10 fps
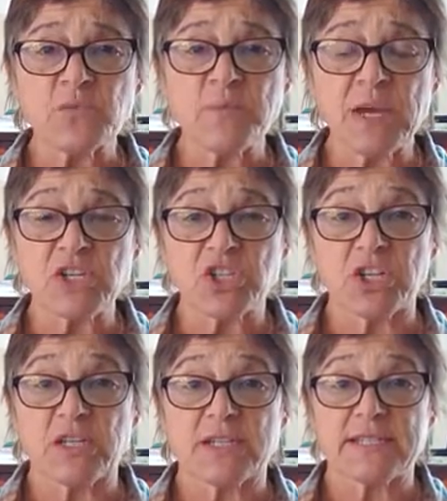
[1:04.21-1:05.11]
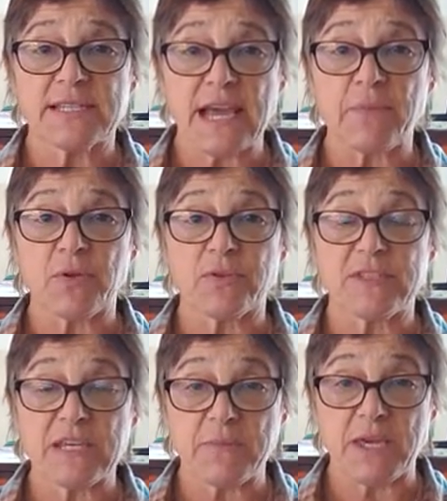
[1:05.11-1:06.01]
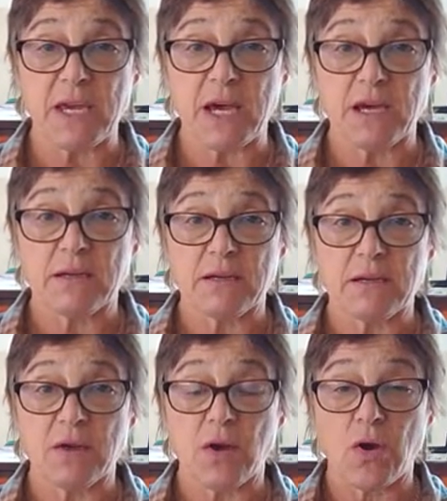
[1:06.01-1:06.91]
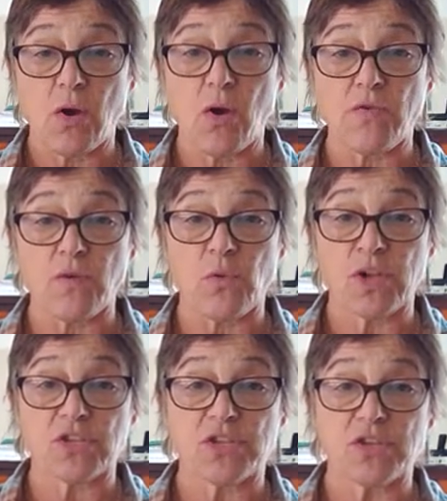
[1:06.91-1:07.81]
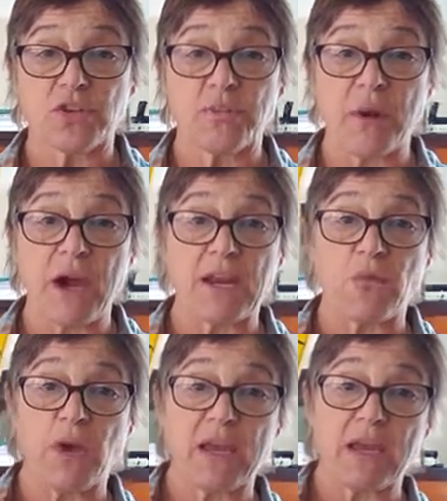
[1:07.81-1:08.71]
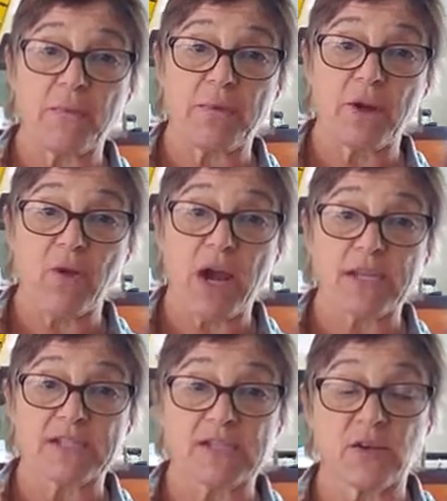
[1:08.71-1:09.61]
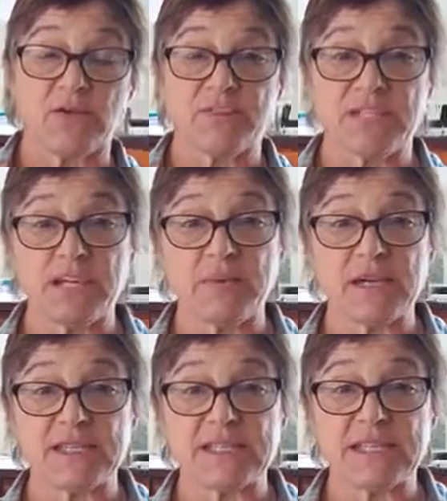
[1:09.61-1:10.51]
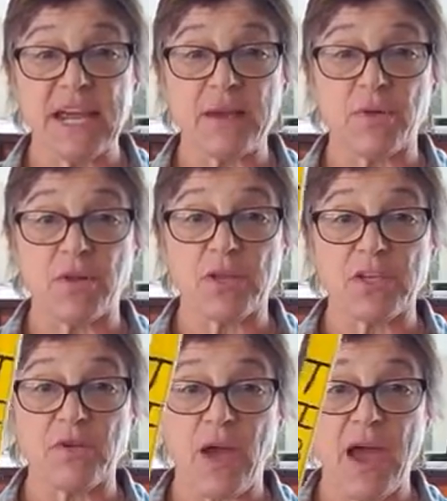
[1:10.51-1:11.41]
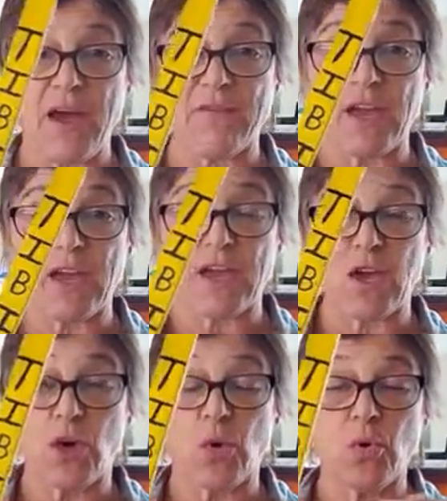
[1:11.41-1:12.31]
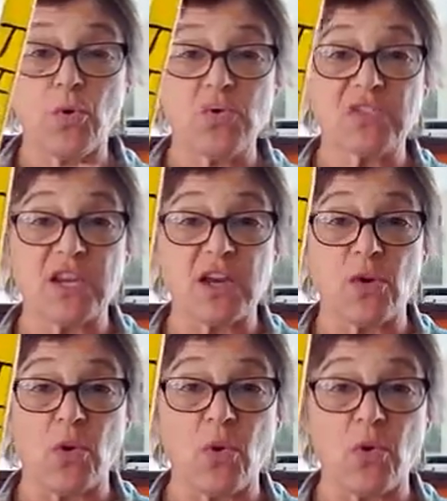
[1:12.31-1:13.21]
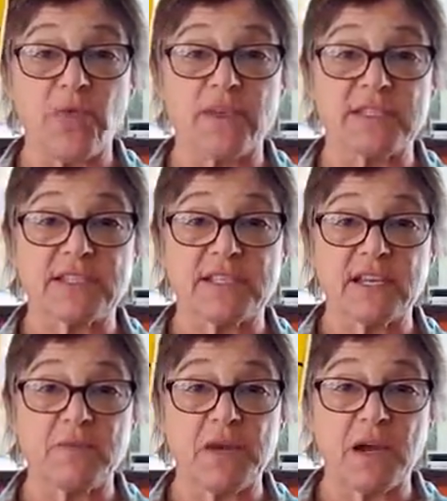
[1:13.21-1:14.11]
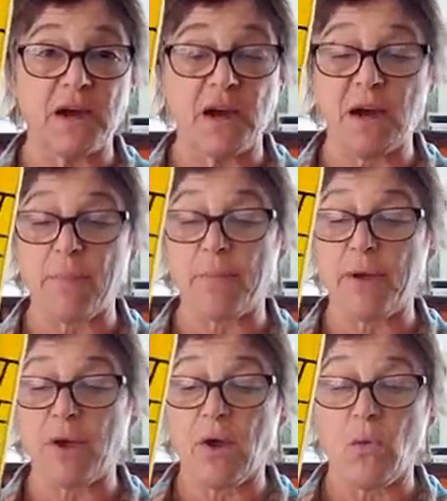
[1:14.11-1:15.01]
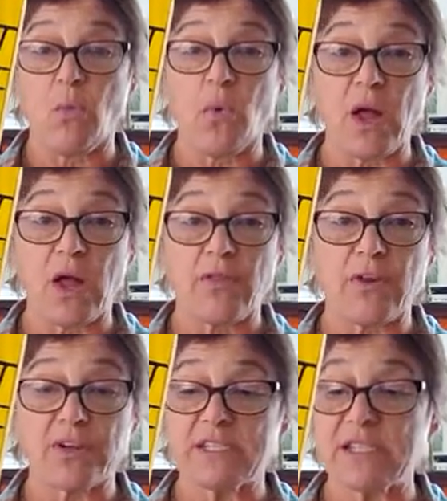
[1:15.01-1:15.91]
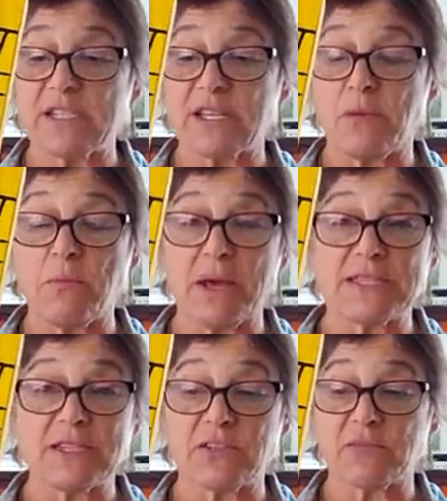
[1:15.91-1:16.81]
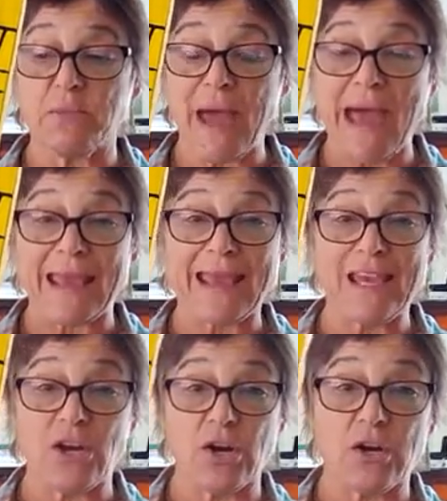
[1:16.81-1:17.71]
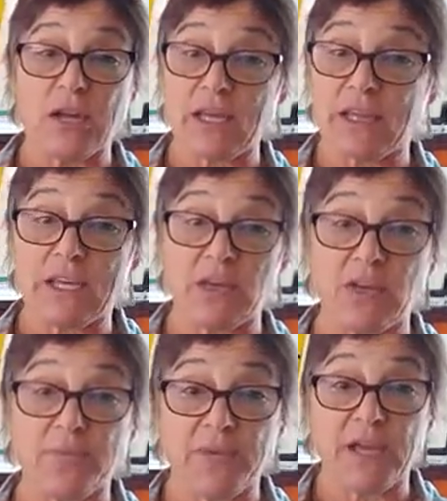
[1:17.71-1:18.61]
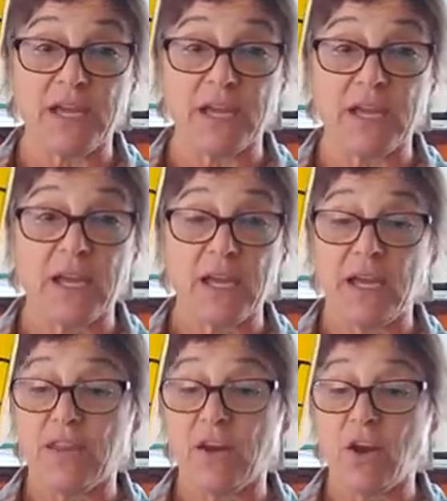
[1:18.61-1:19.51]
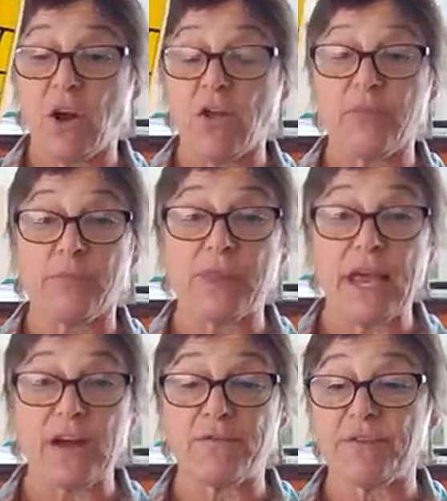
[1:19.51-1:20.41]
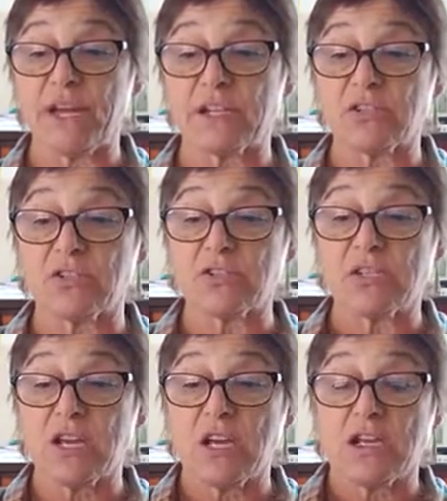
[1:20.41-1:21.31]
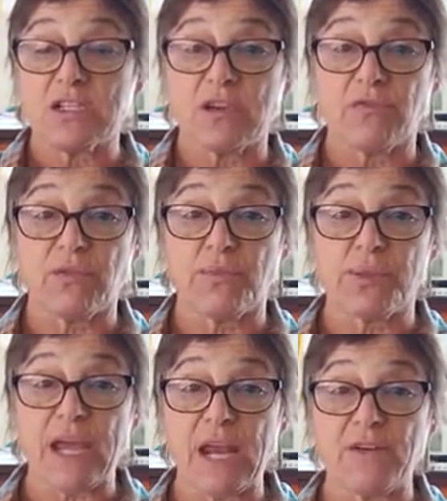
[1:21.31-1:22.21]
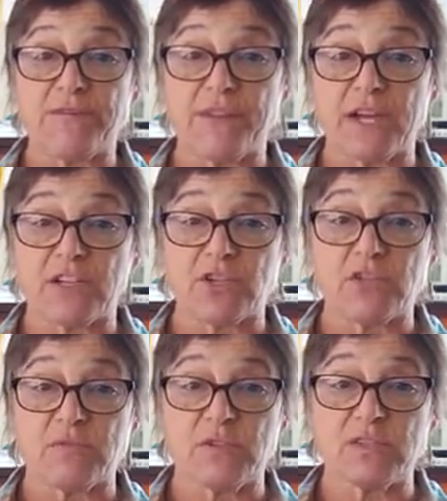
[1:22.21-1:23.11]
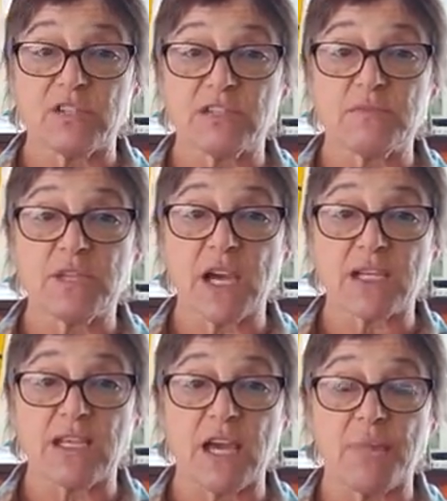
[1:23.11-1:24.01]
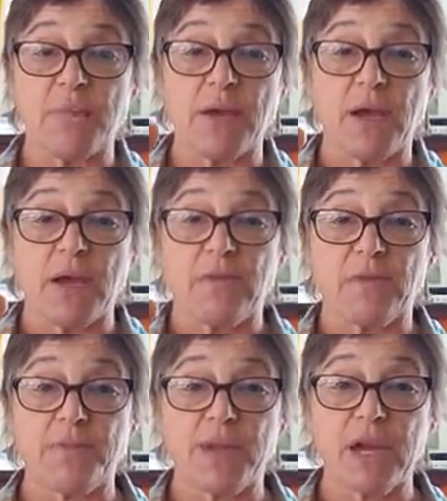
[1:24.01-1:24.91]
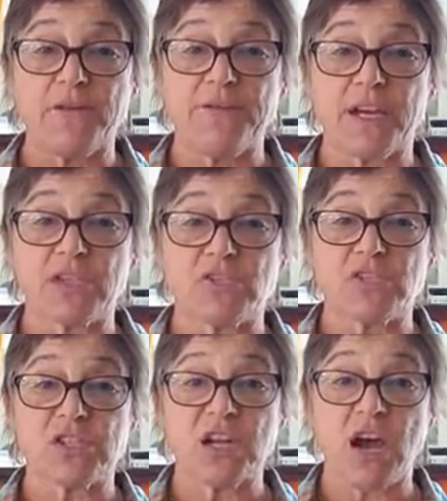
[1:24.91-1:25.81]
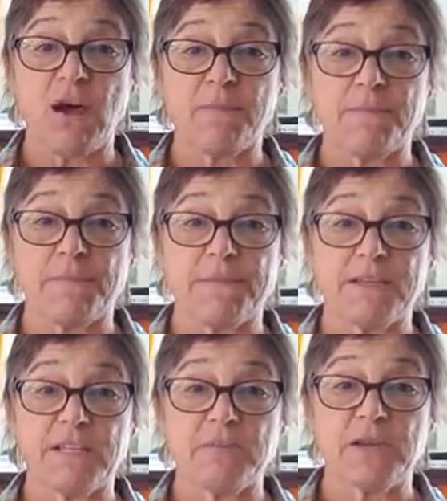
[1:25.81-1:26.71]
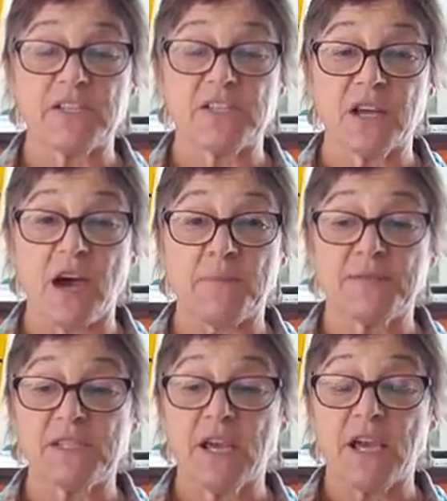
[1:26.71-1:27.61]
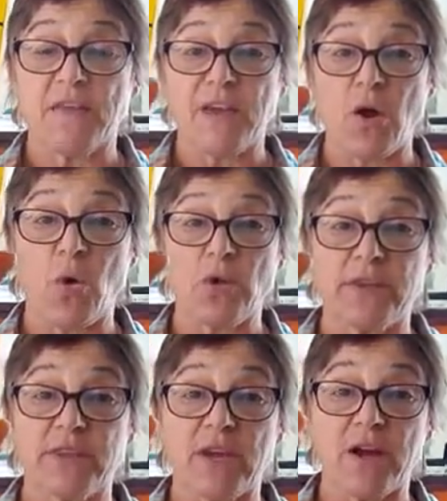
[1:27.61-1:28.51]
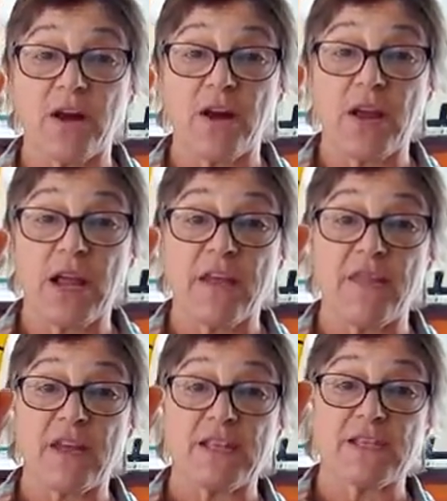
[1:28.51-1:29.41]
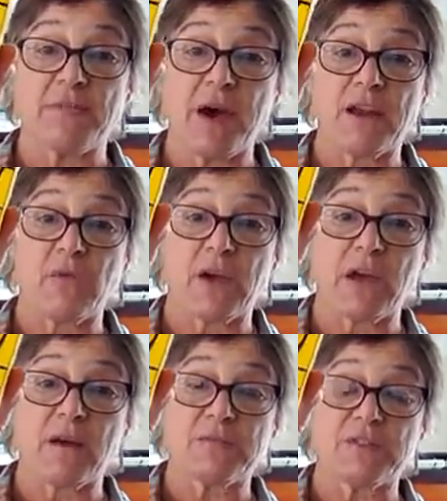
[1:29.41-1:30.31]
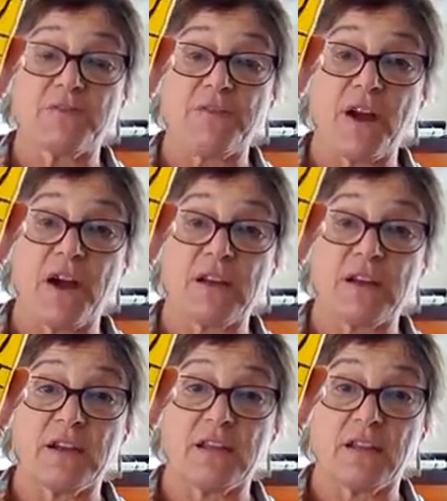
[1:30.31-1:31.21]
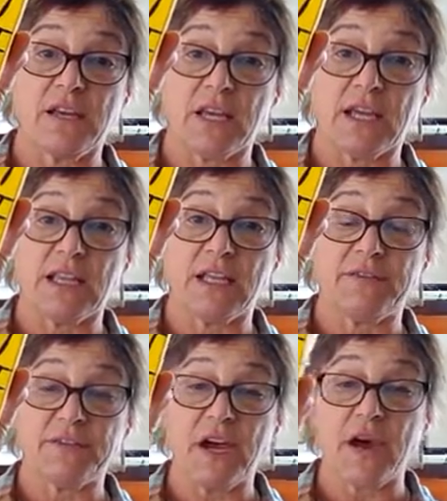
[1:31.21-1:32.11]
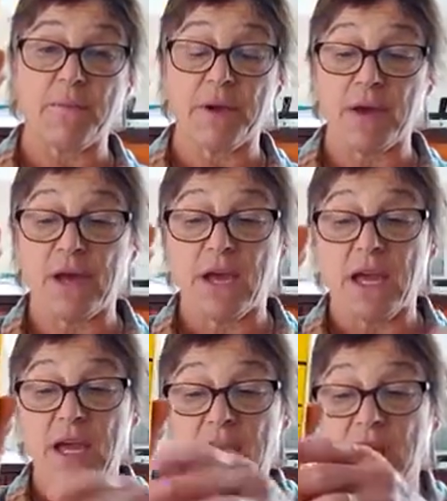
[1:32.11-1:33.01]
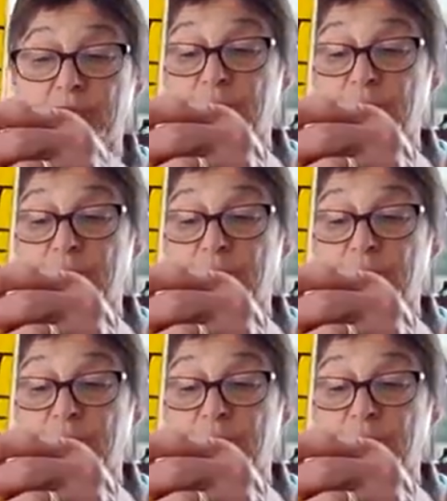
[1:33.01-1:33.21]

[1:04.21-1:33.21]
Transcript: we mentioned, stable tibia over which the body weight can progress. So if the tibia is stable and you have who's going to hold this tibia up? Well, there's these little muscles back here, not little, big. They're called the plantar flexors. So if the plantar flexors, I'm using some duct tape, the plantar flexors stop, the tibia stops, they hold it there, and then as the body weight comes in front, it can lift up. If the